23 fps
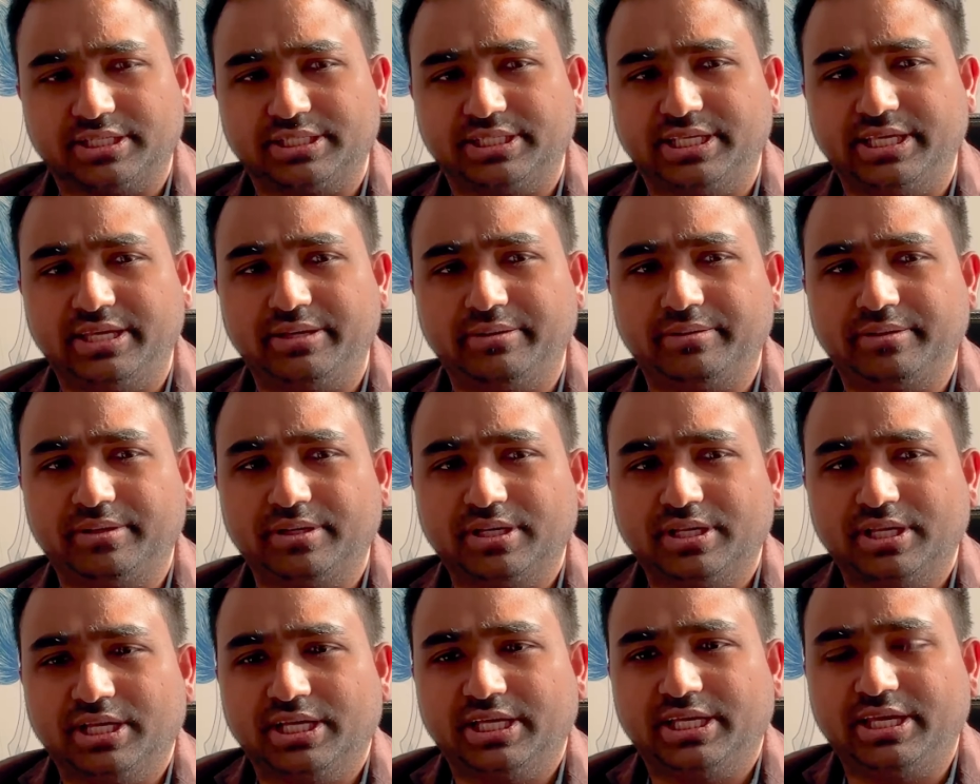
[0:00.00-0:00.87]
he
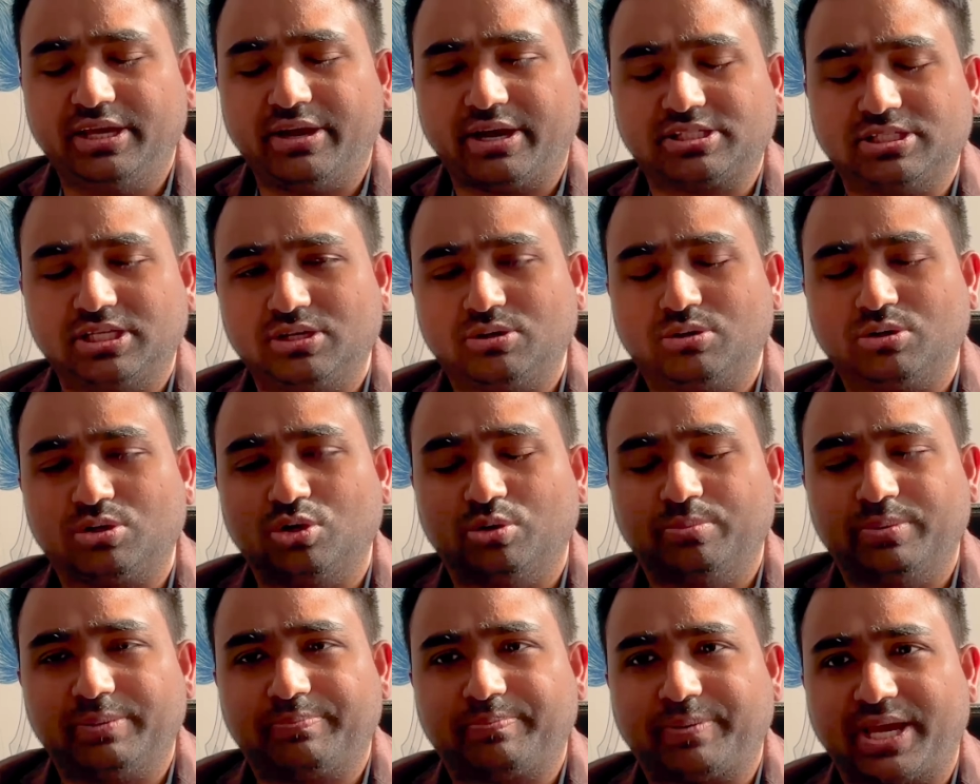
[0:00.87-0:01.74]
actually got
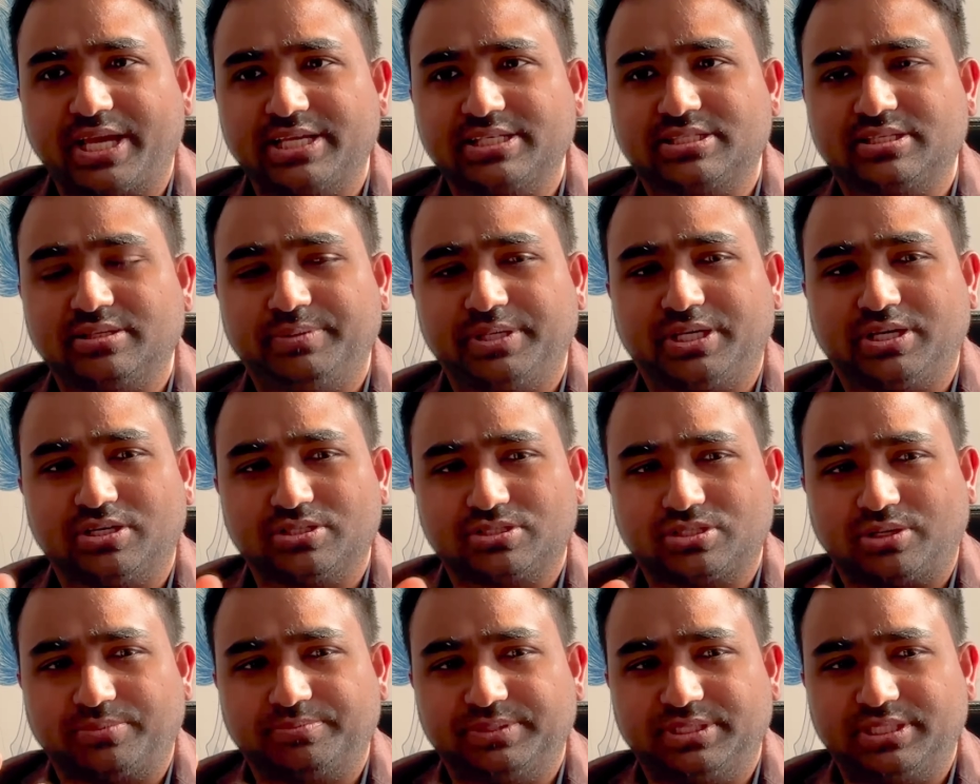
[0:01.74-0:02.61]
Nobel Prize
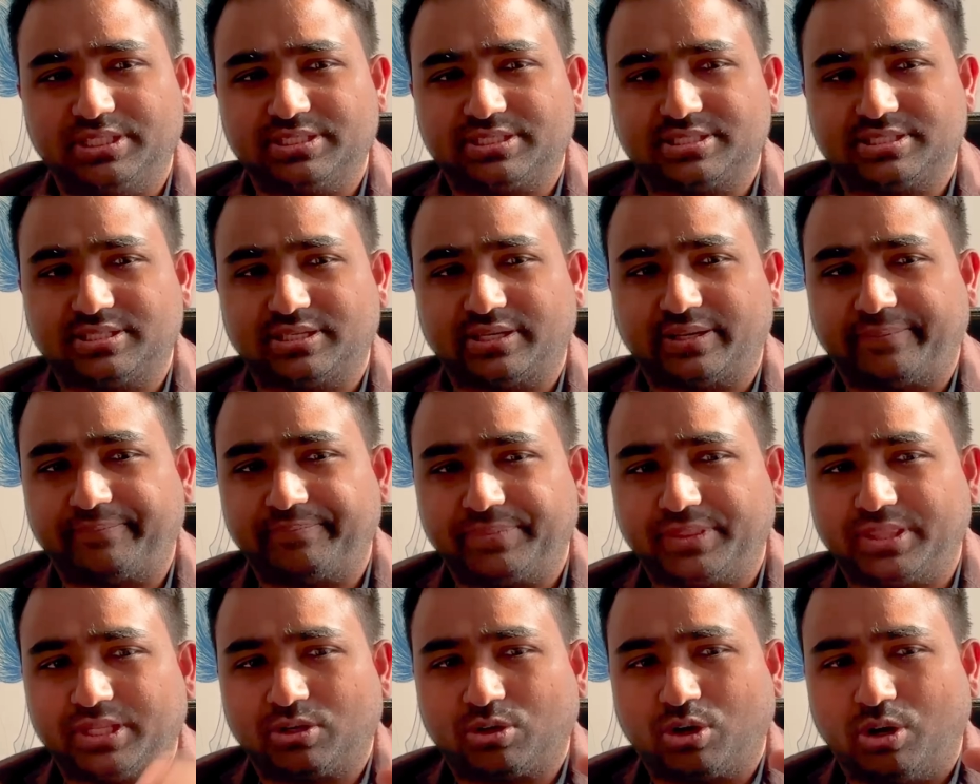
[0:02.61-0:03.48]
because of this
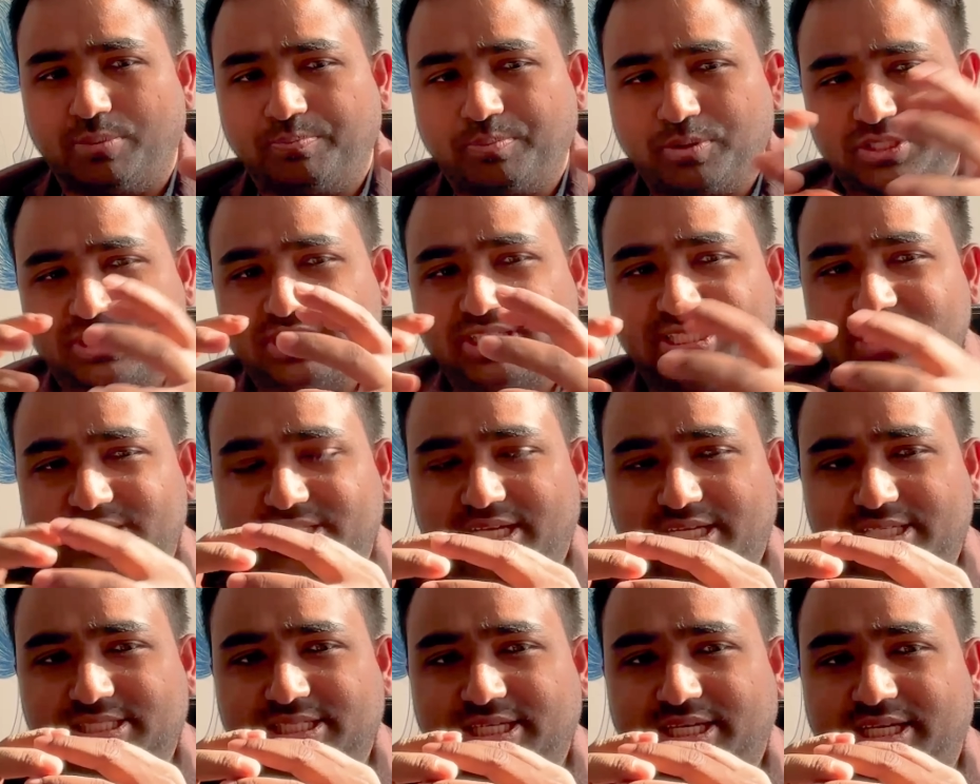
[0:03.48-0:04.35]
composite
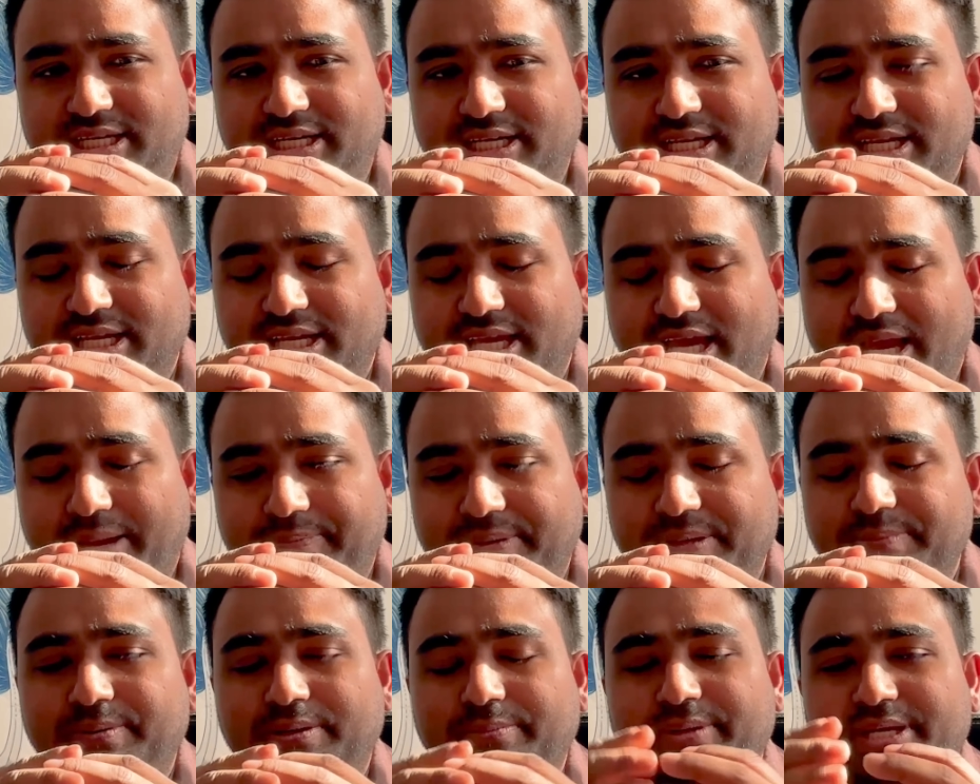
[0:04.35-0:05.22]
structure,
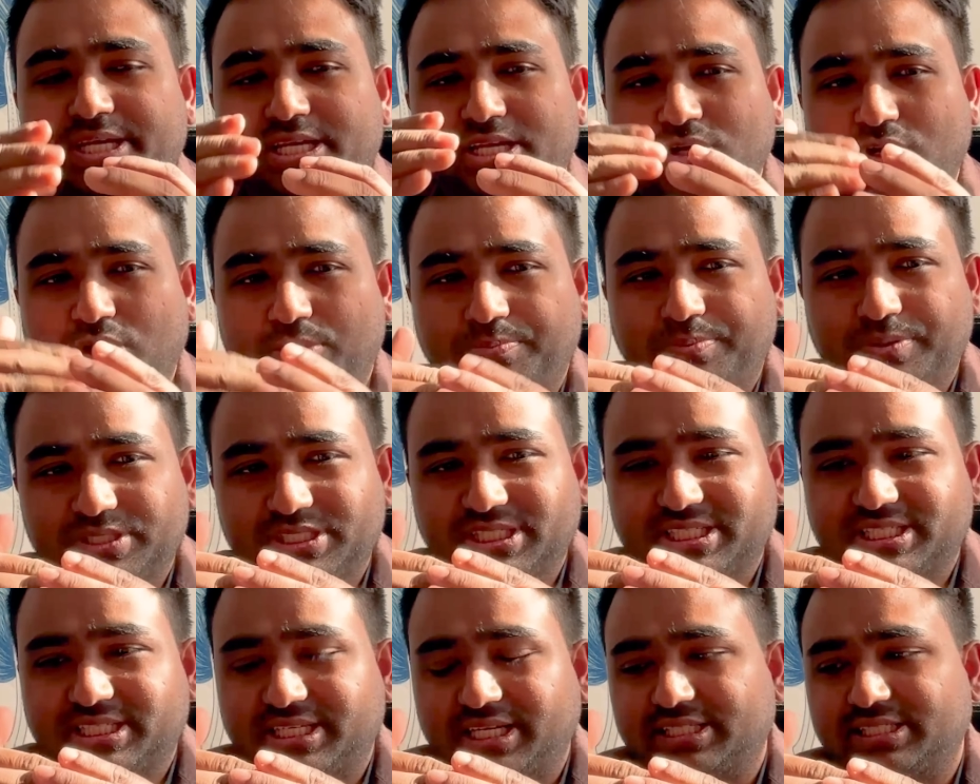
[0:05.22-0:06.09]
implementing
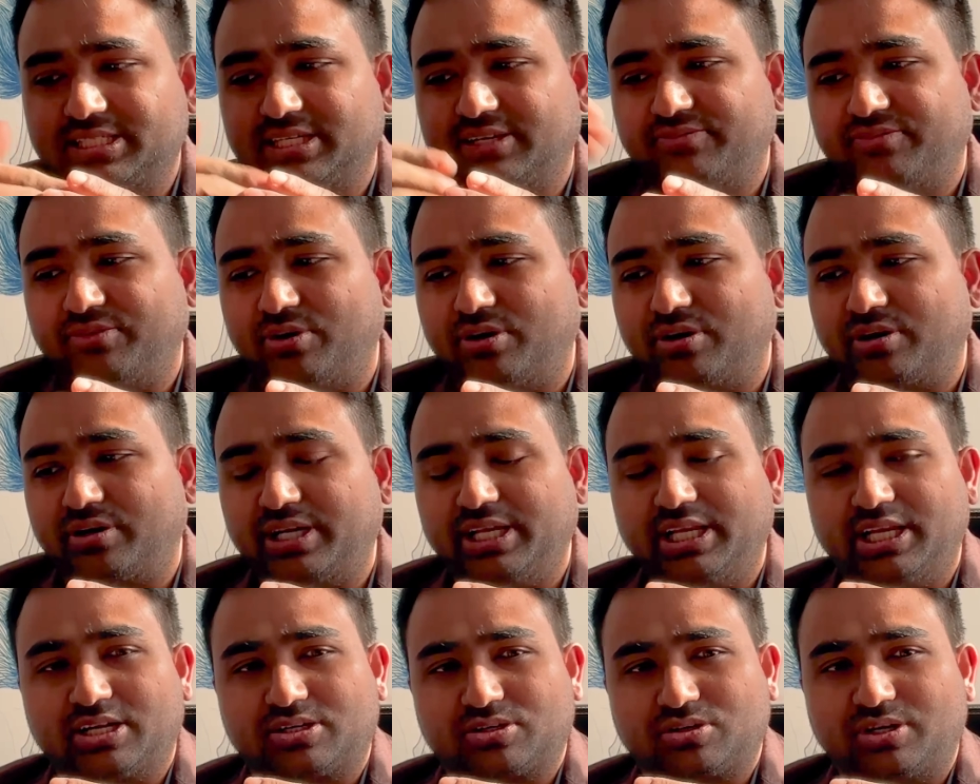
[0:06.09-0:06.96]
composite structure for
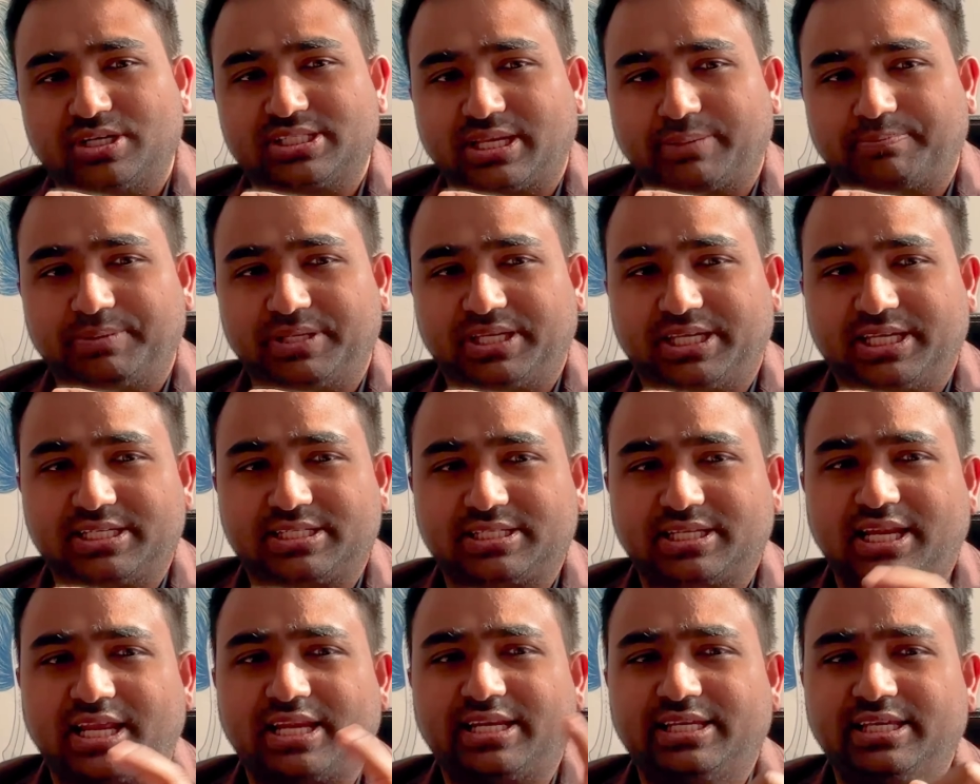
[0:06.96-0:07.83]
electronics
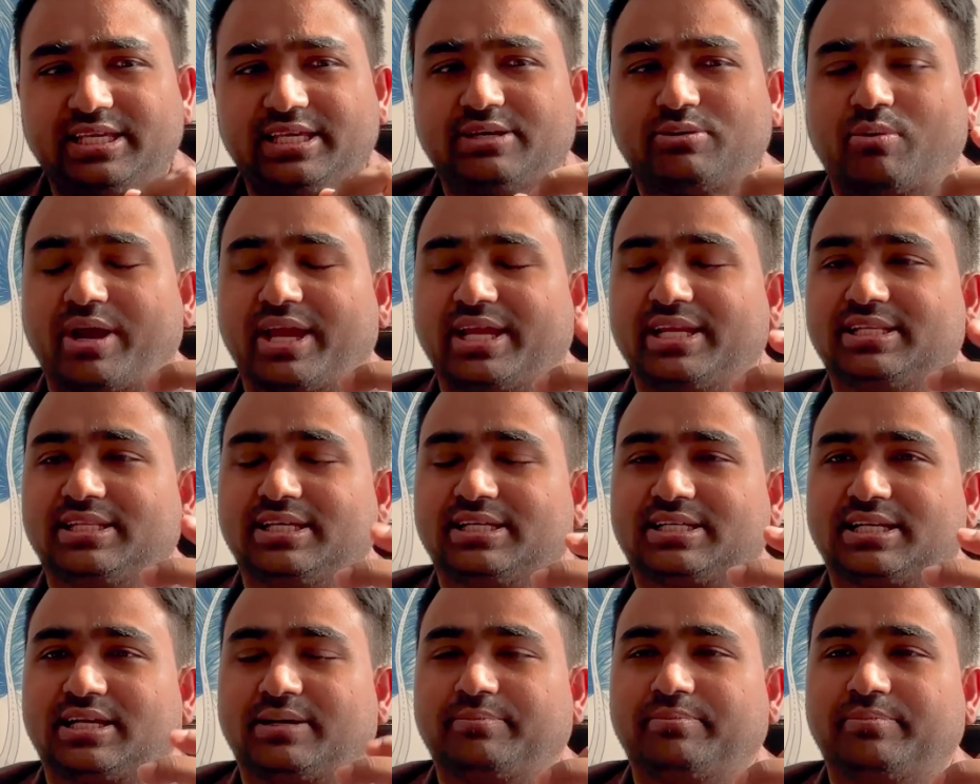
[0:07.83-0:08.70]
application, and he coined
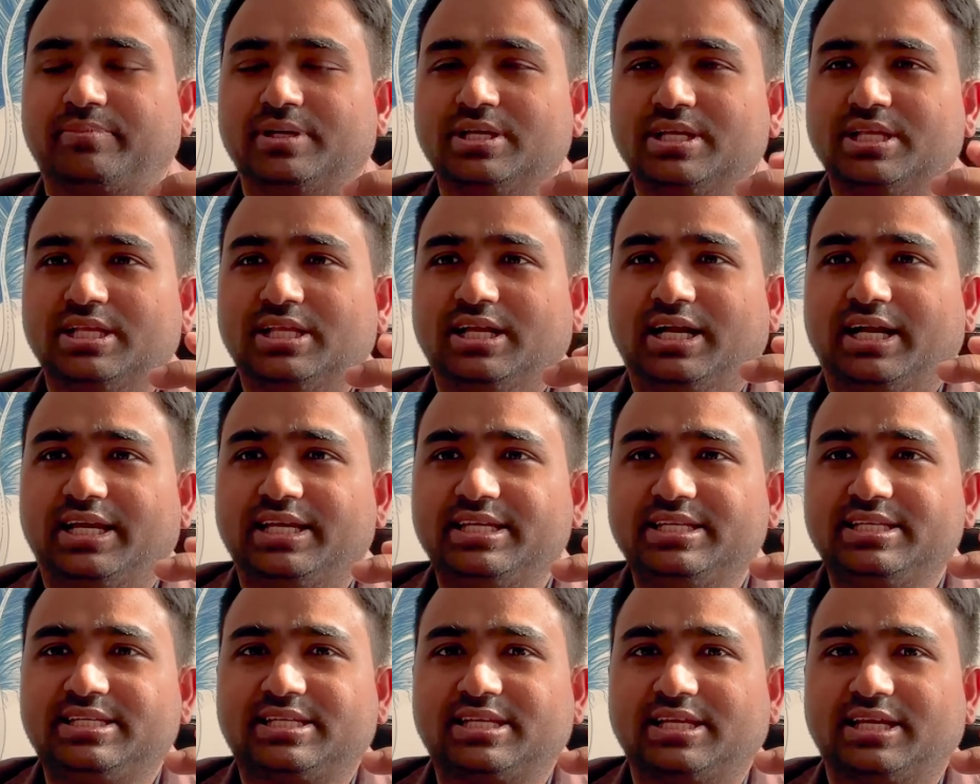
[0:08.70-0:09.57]
the term
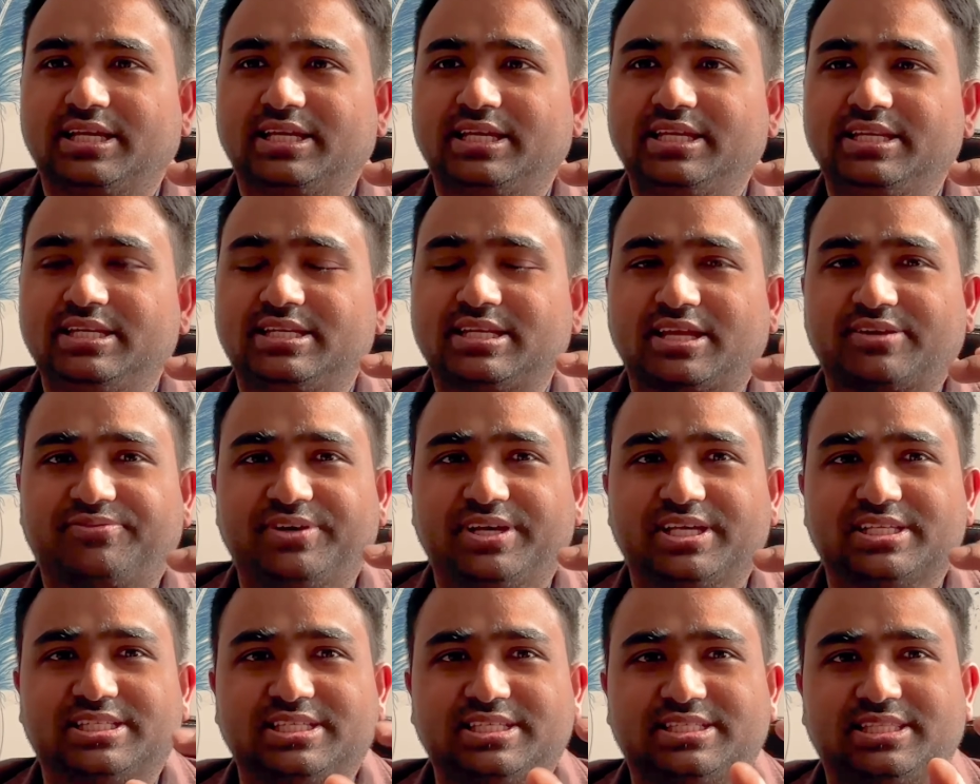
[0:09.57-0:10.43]

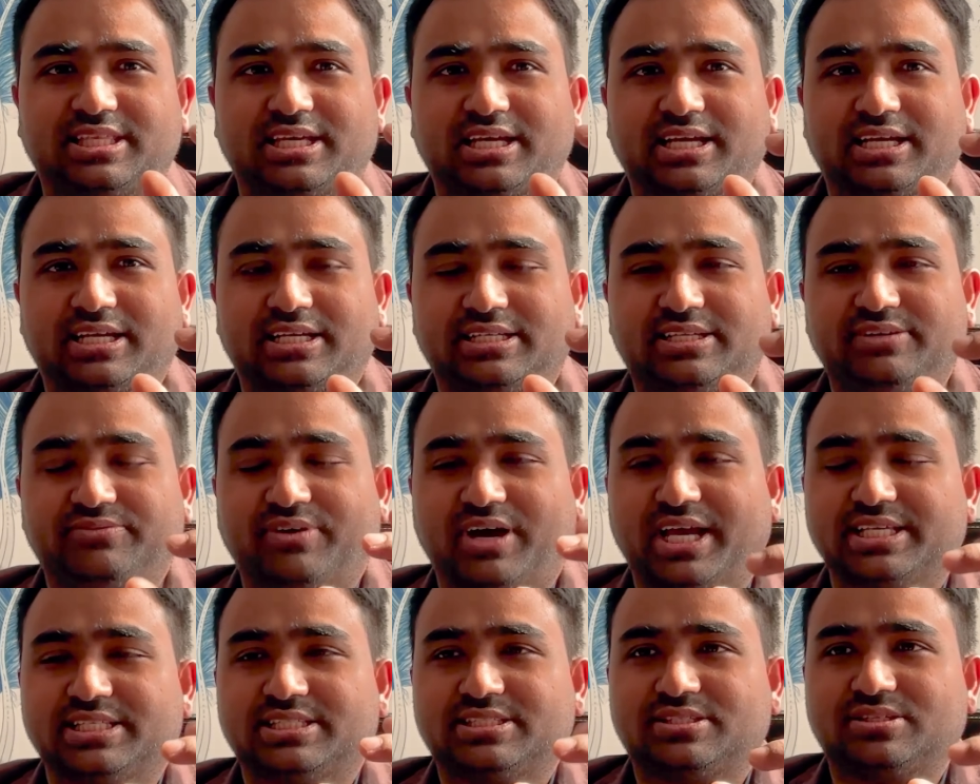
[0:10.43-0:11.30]
interface is the
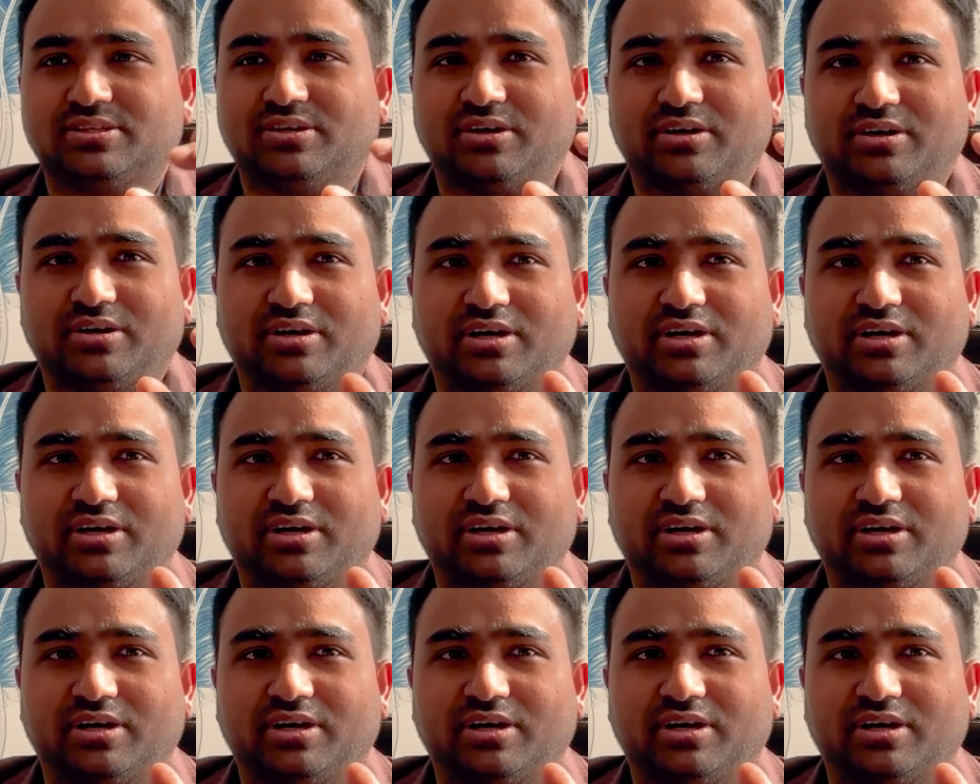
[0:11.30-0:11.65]
device.